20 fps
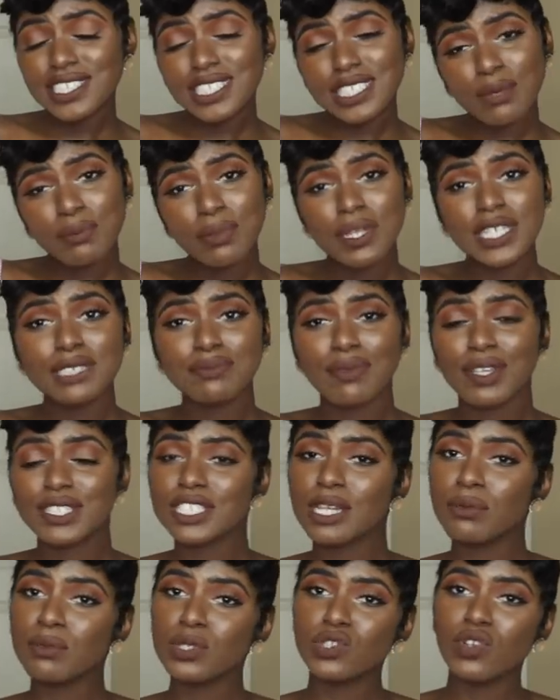just completes my
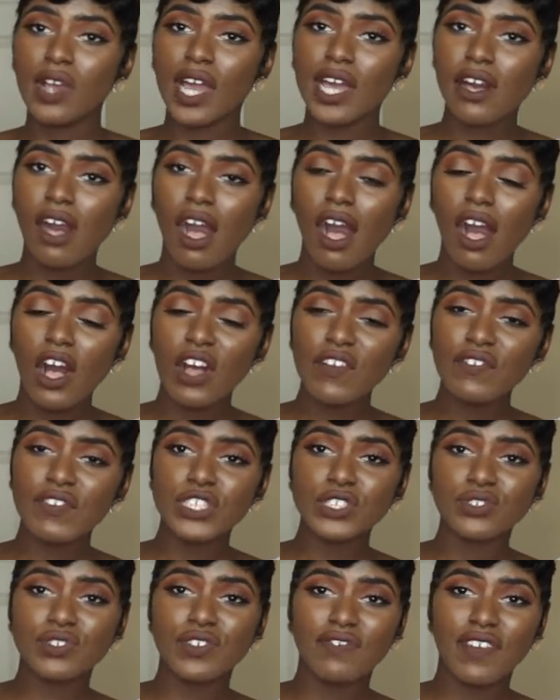summer try on haul
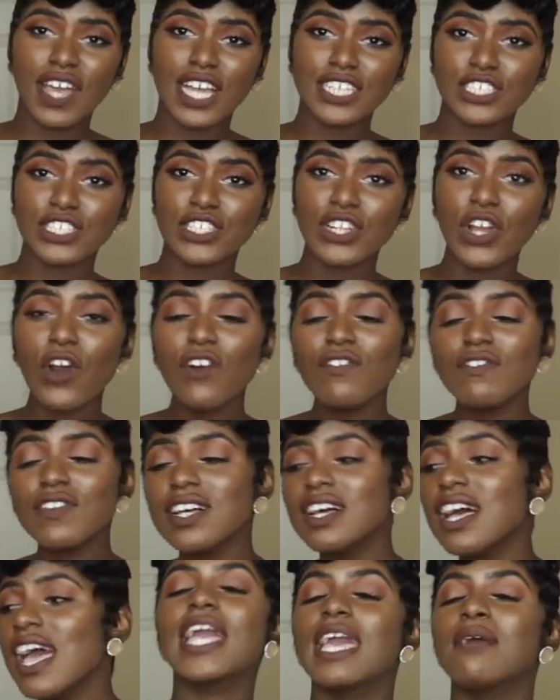featuring Fashion
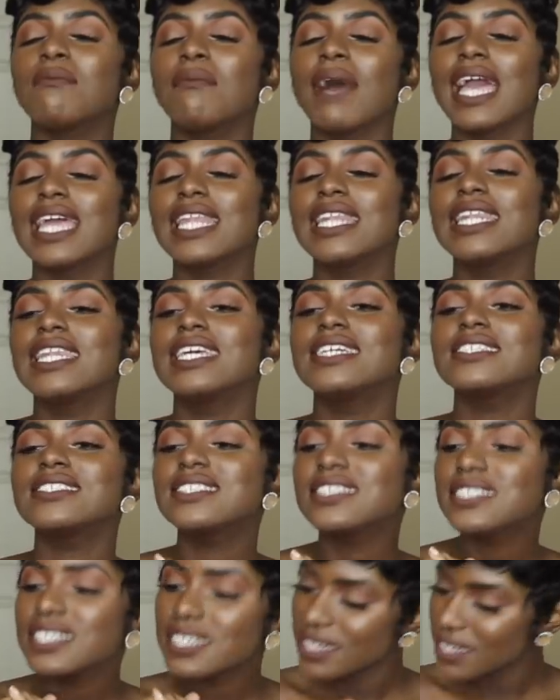Nova and my
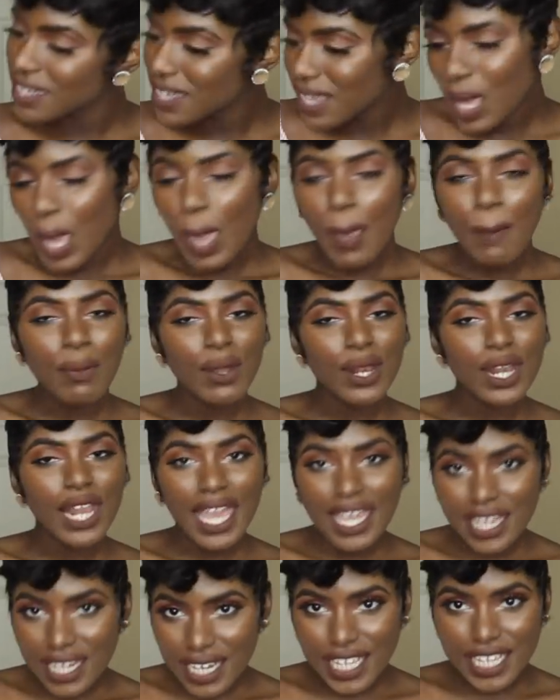lit
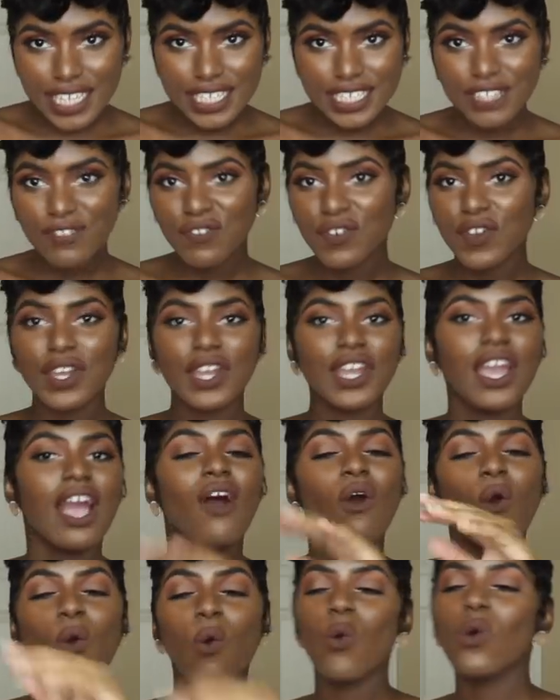playlist for
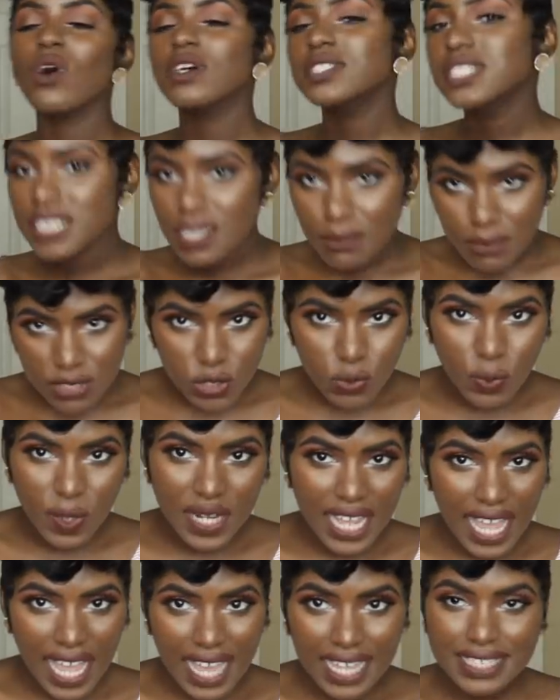all summer
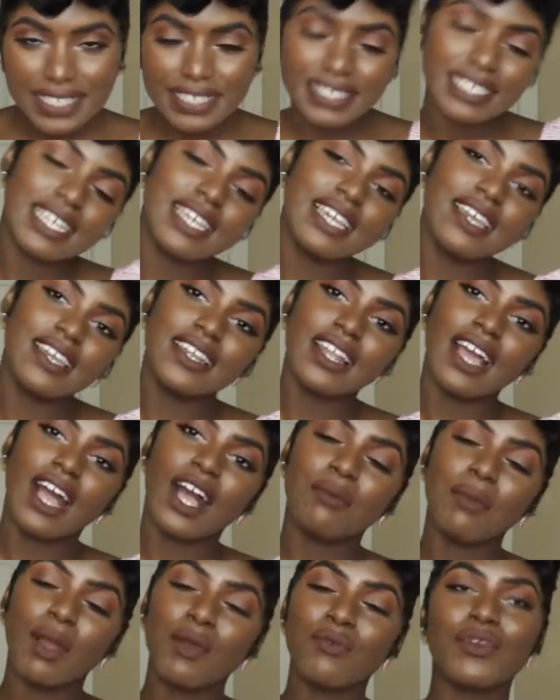2018.
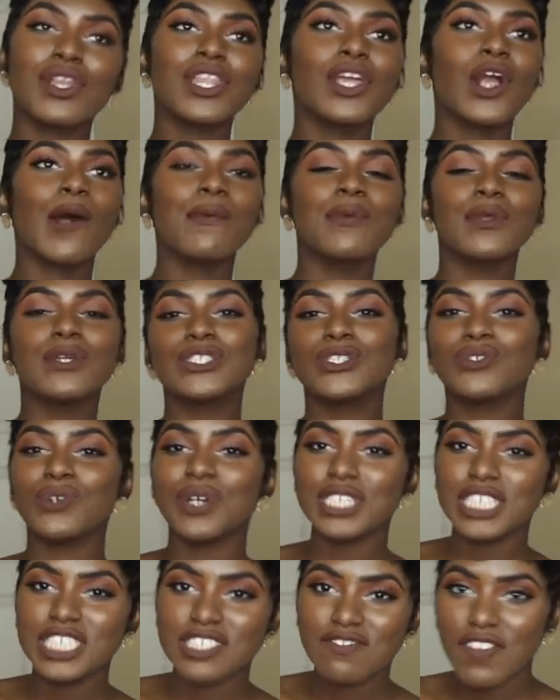Um, I really hope you
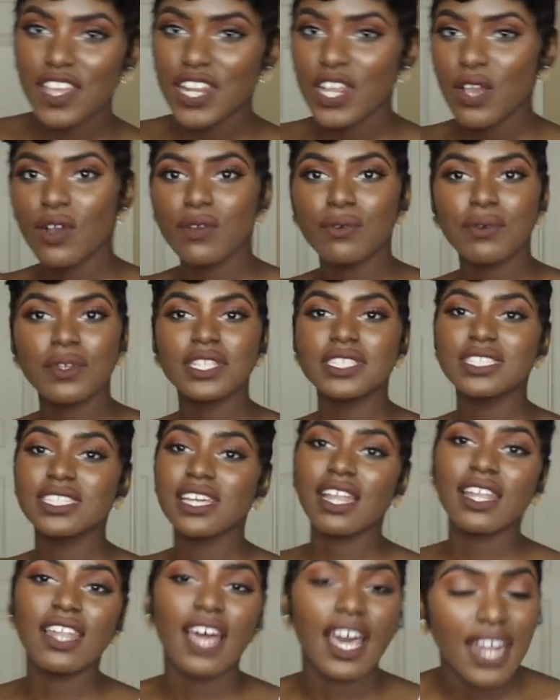enjoyed this video. It really
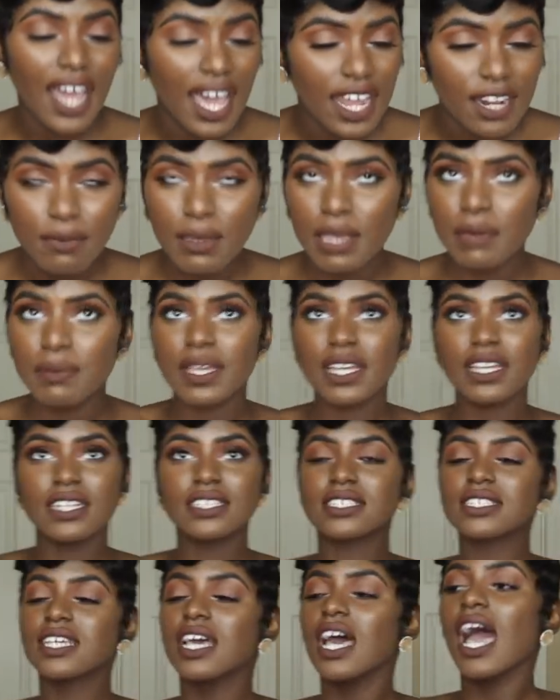took a lot out of me
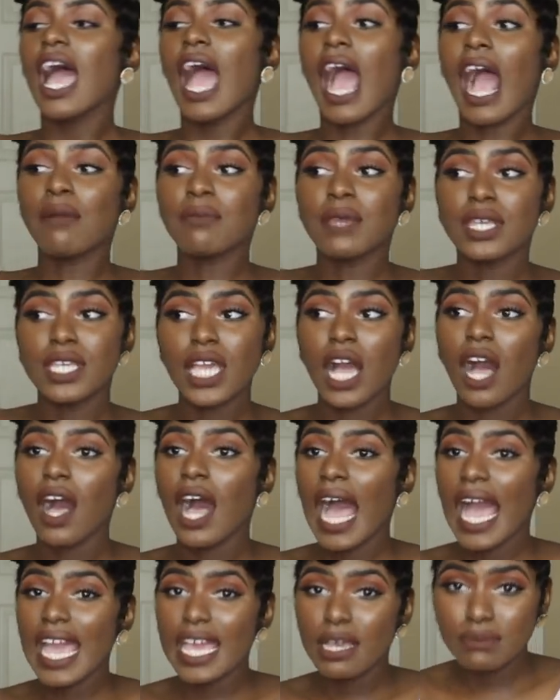because, I mean, y'all,
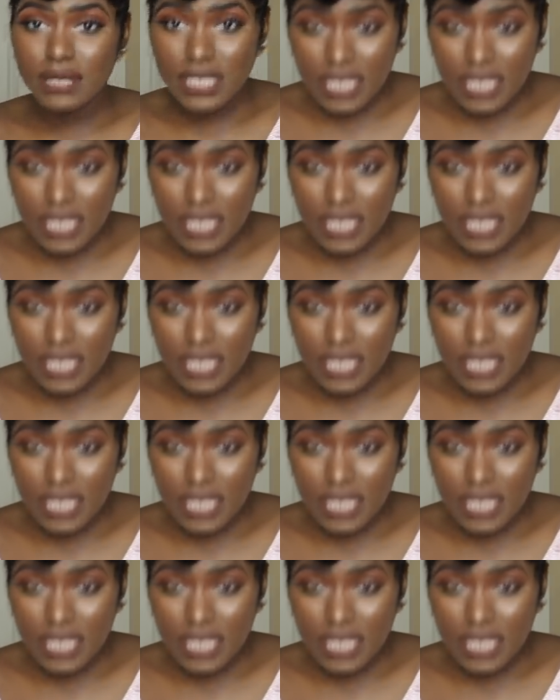I am